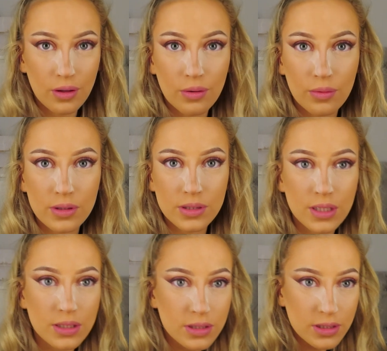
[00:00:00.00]
One
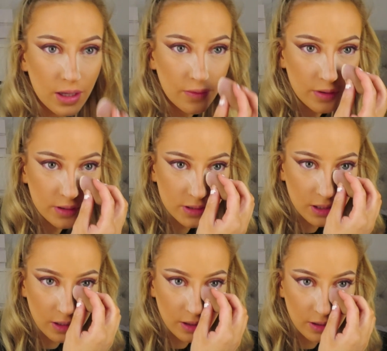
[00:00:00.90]
side is definitely
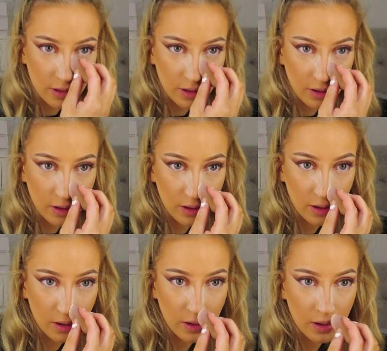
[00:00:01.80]
skinnier than the other.
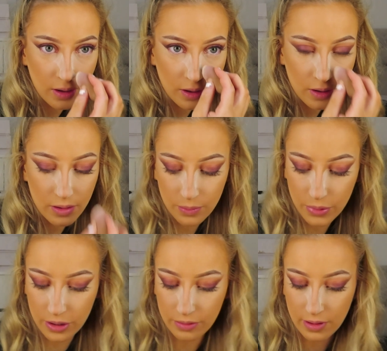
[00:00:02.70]
Put
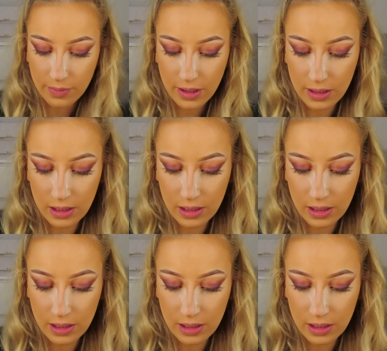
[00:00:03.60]
her in a bit.